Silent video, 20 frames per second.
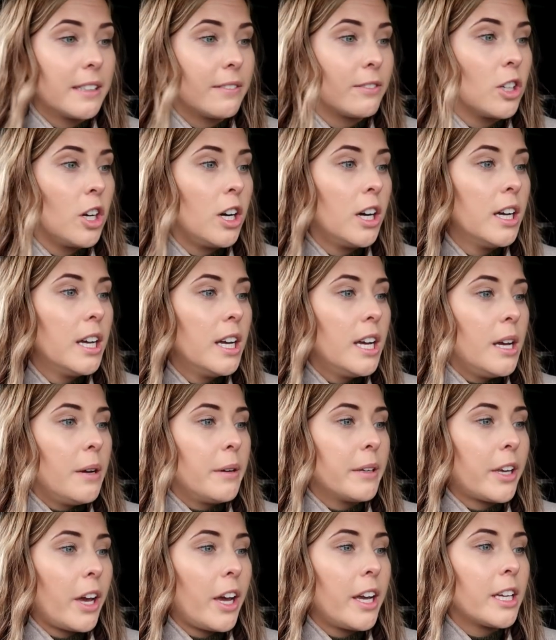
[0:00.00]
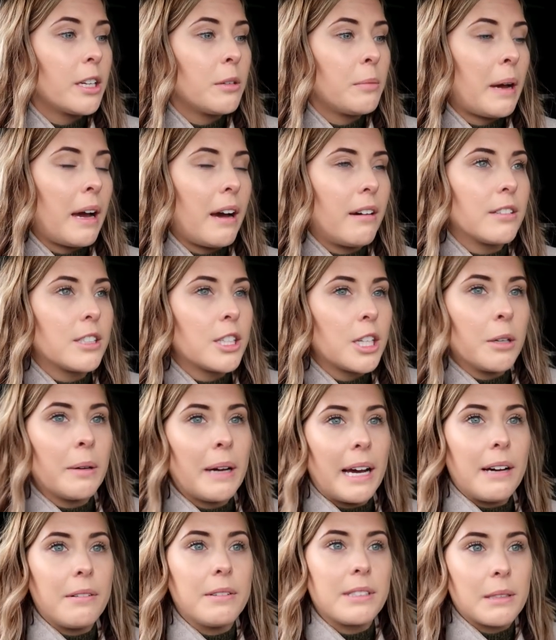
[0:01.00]
I've got going in about 2
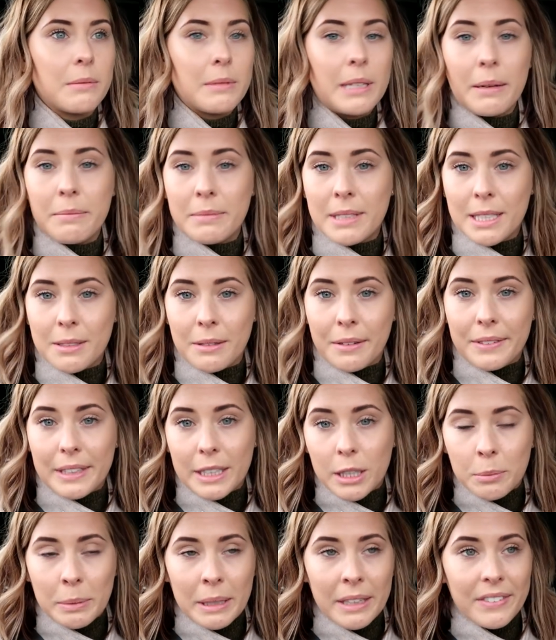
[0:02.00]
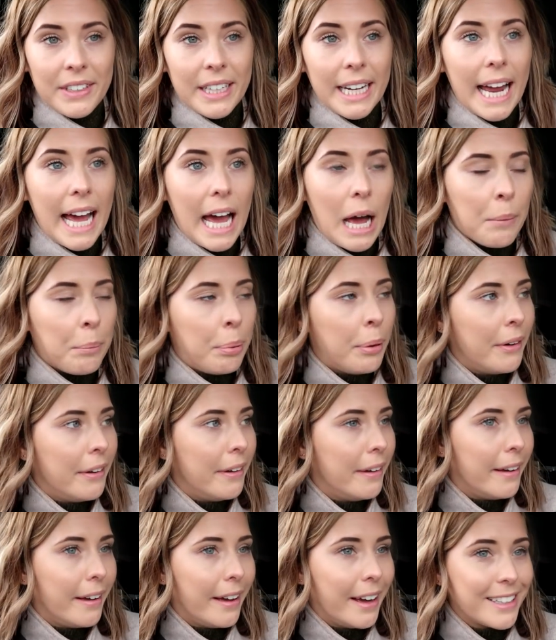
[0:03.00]
hours. I'm tempted to have a little bit of a nap.
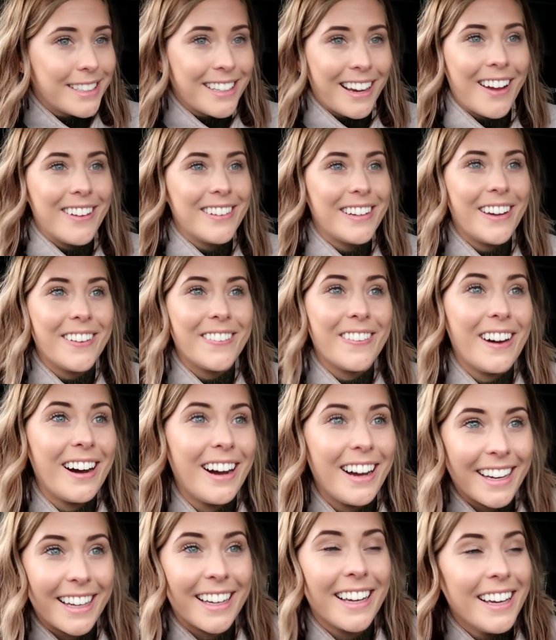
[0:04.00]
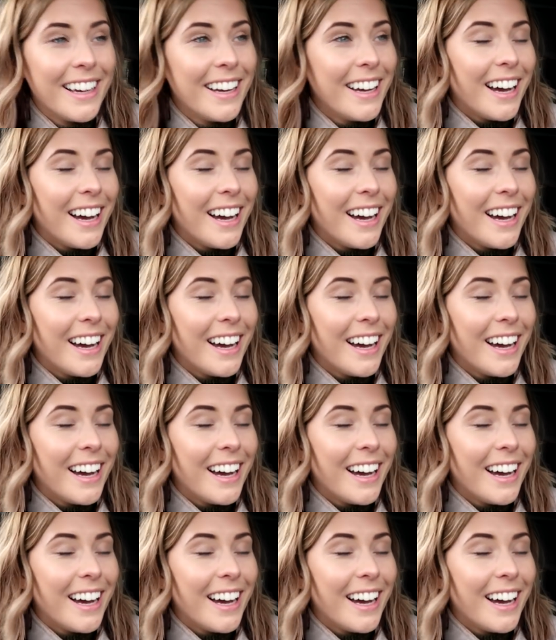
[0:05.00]
I don't know why.